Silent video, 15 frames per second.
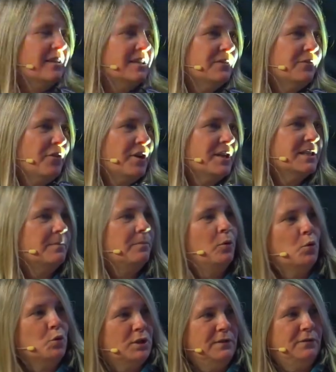that it's a very
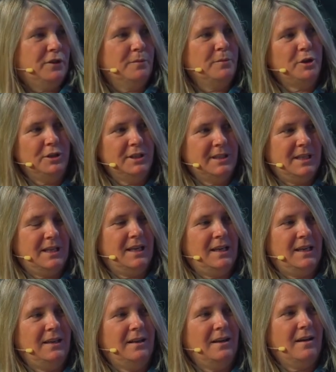supportive
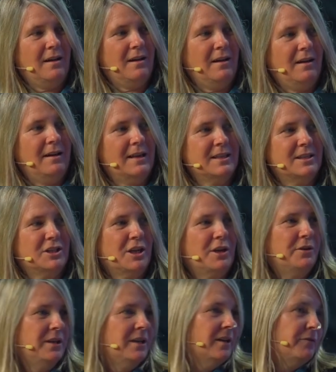community,
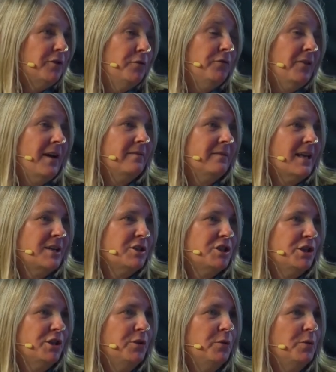Estonia. Have you found that
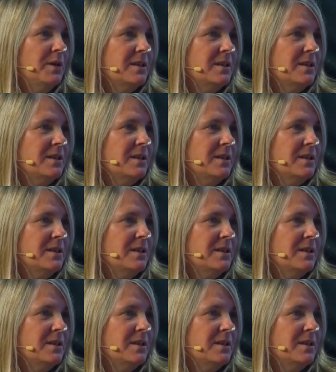too?